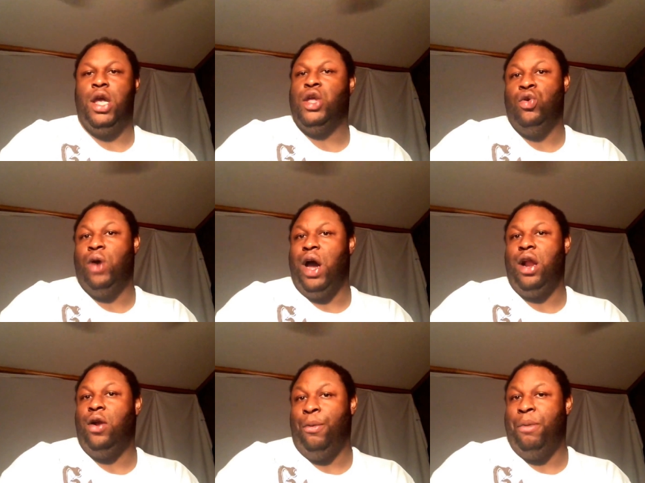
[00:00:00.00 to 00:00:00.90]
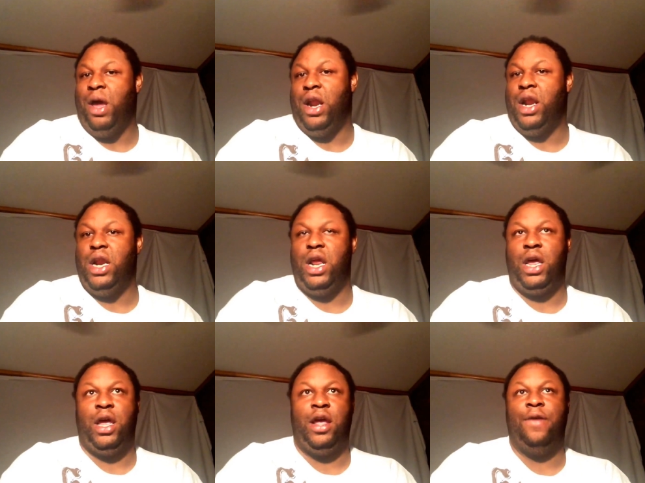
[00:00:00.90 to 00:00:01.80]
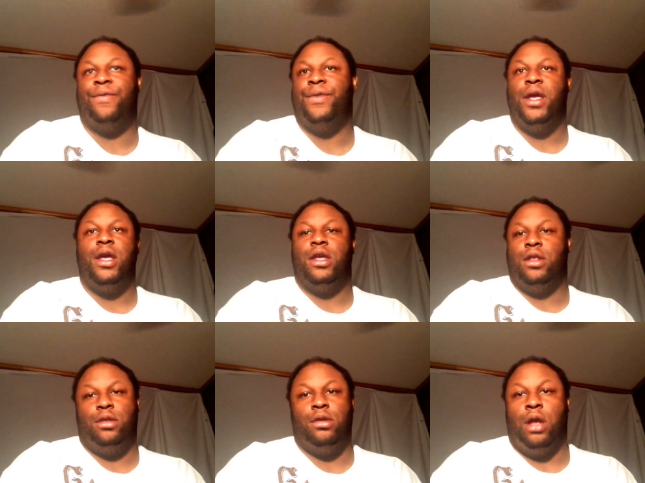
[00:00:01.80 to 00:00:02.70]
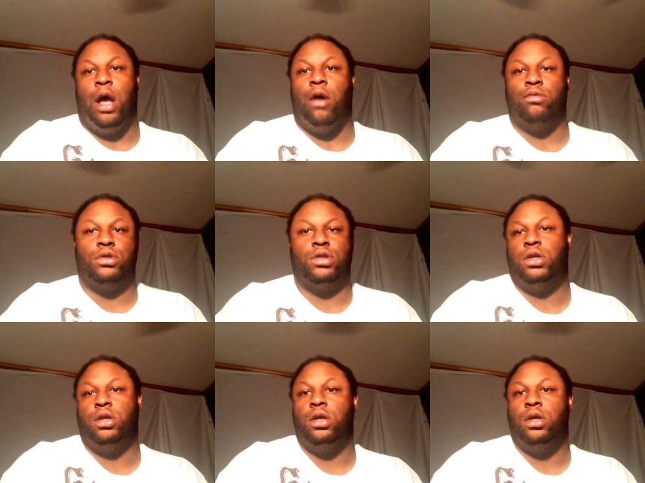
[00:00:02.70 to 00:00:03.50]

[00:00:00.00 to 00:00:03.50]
You ought to know better than that. Ouch.